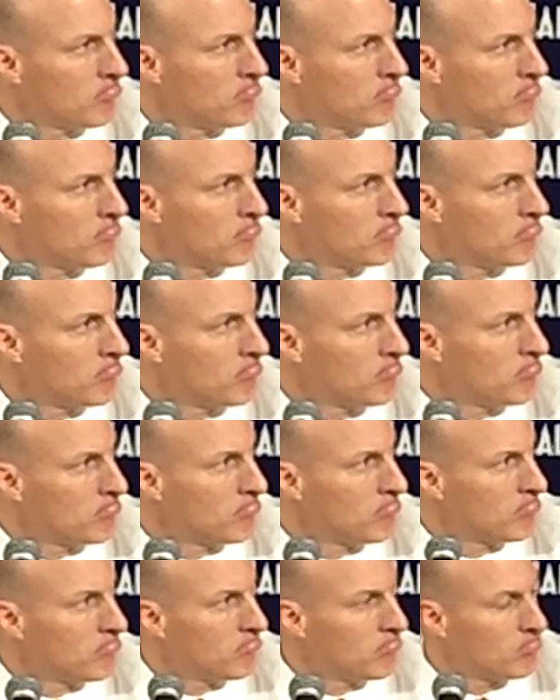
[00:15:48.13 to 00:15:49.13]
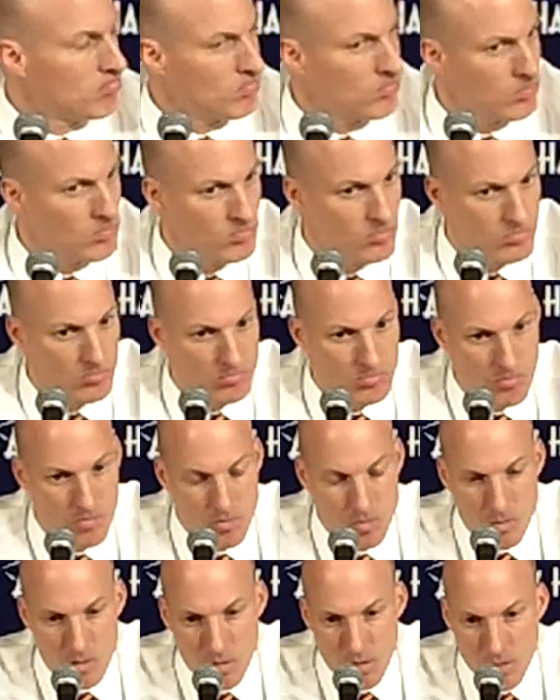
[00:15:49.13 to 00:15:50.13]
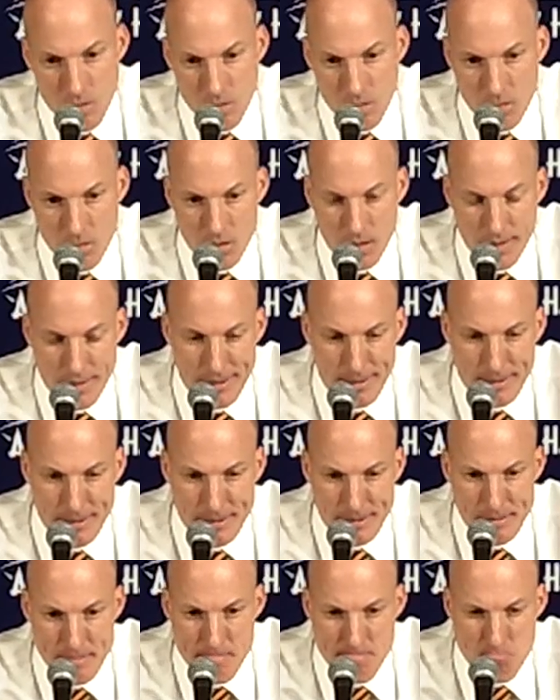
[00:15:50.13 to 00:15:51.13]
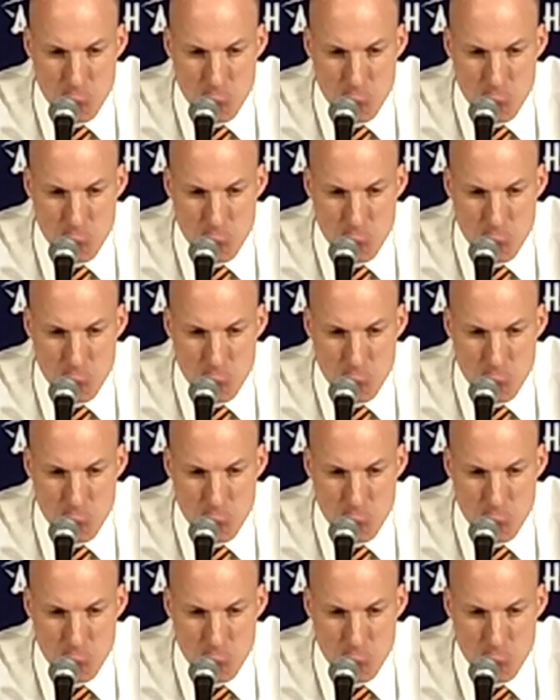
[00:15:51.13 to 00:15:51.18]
well on the road this late this year?